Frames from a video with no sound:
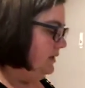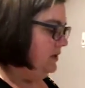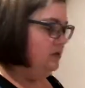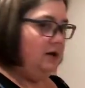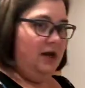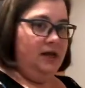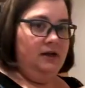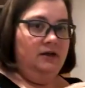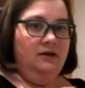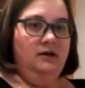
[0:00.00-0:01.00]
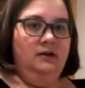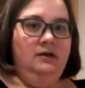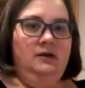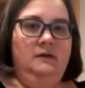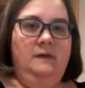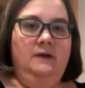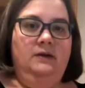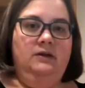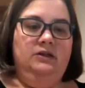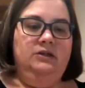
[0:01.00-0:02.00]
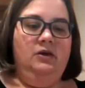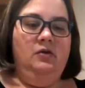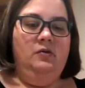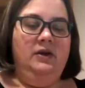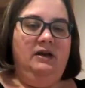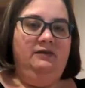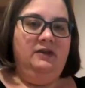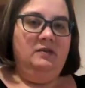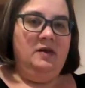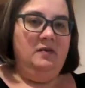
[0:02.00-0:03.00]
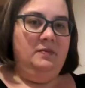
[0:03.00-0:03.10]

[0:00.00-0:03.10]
a tray, so when I fill them up,